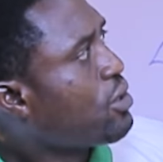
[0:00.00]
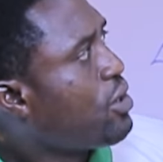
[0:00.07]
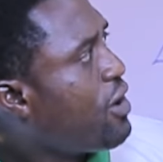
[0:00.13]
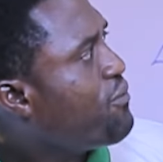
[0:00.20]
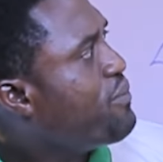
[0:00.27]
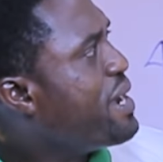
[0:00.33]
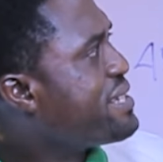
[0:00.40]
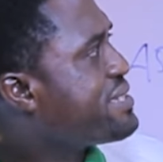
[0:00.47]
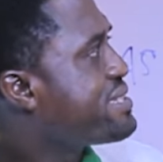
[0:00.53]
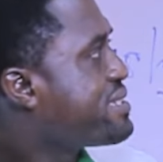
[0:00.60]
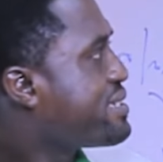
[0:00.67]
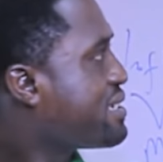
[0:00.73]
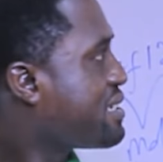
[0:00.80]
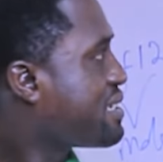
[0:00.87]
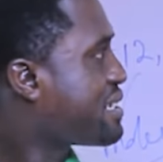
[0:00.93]

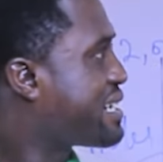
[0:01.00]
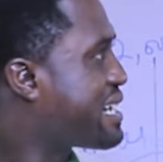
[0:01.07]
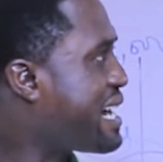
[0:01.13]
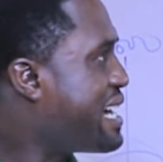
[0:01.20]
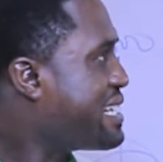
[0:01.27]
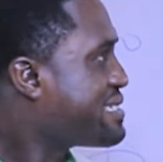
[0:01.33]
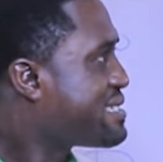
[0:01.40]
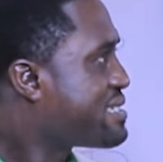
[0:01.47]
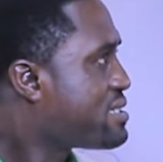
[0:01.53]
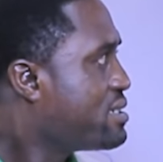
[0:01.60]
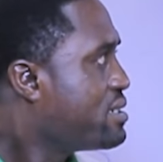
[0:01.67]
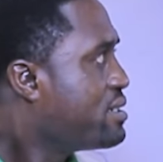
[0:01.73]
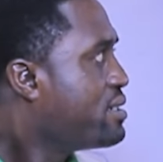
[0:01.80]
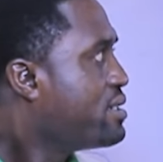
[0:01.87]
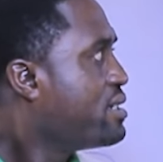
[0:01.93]
Government
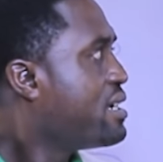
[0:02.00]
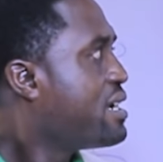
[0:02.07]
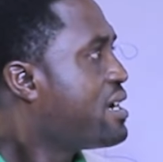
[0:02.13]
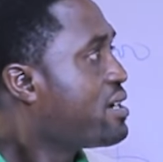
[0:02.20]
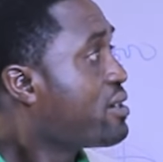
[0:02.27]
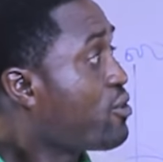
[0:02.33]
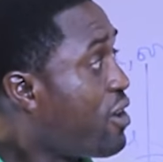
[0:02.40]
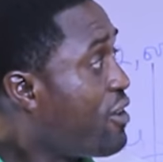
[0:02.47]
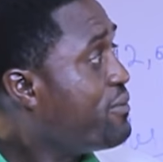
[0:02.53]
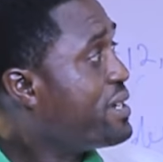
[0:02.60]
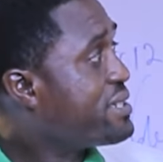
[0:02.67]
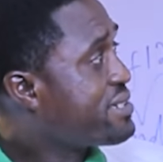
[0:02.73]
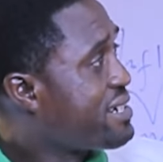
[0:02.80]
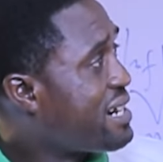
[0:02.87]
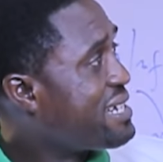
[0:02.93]

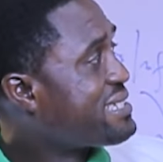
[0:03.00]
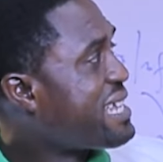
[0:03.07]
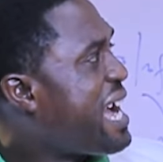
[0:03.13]
grants